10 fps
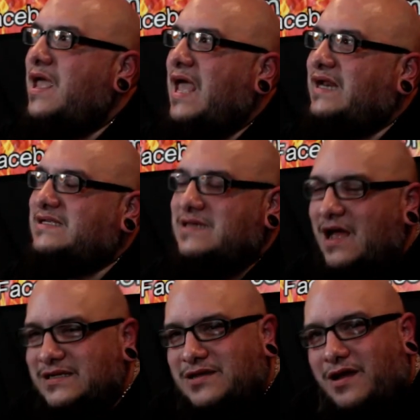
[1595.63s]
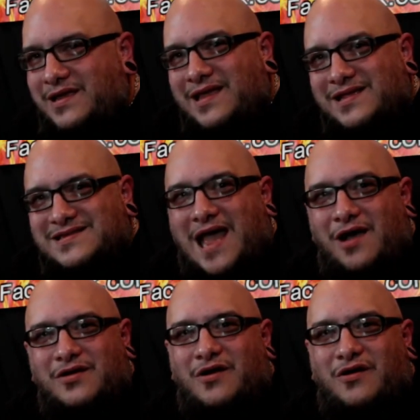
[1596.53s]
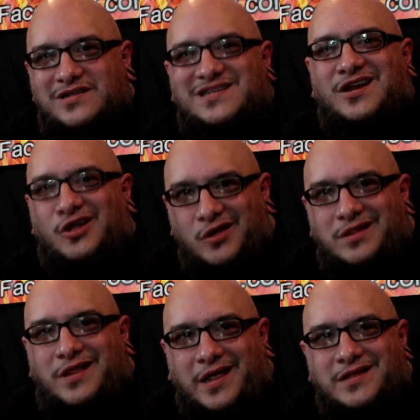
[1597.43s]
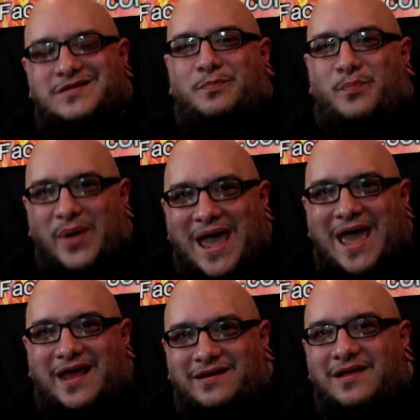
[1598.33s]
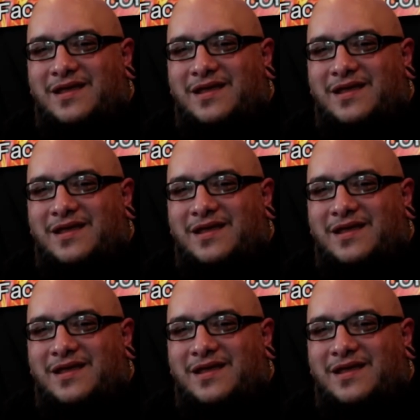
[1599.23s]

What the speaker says: And he's not talking as alcohol isn't a good thing. It's bad.